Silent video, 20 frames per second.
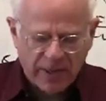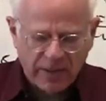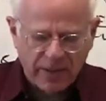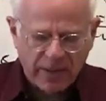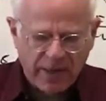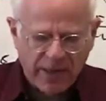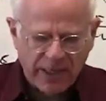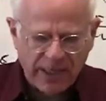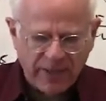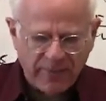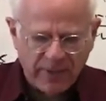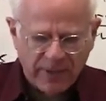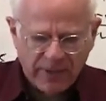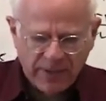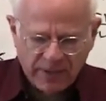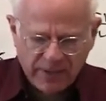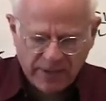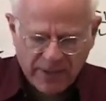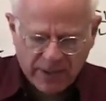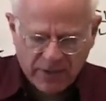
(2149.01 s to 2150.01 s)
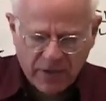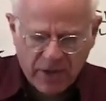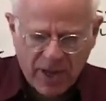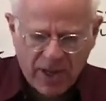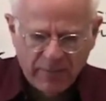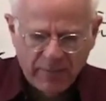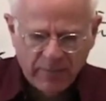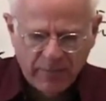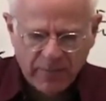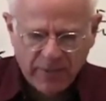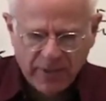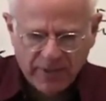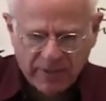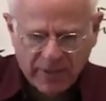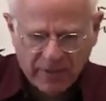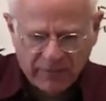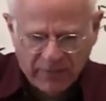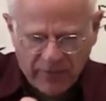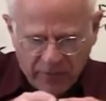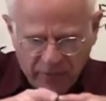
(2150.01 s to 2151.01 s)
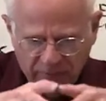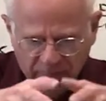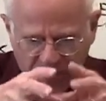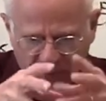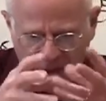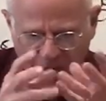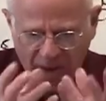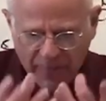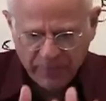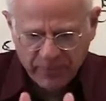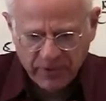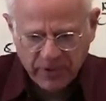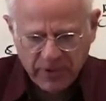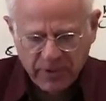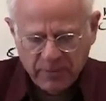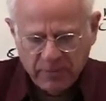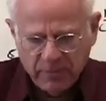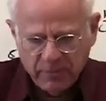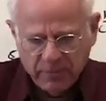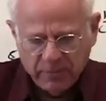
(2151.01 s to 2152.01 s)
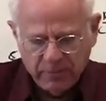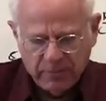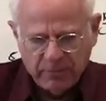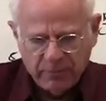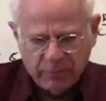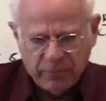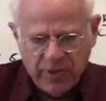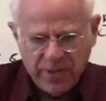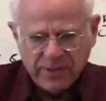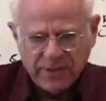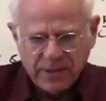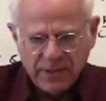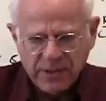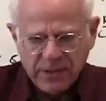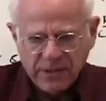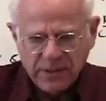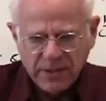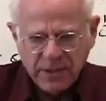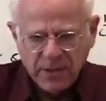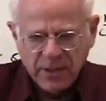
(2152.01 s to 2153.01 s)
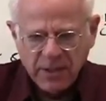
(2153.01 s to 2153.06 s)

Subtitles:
an argument that the very monopoly presence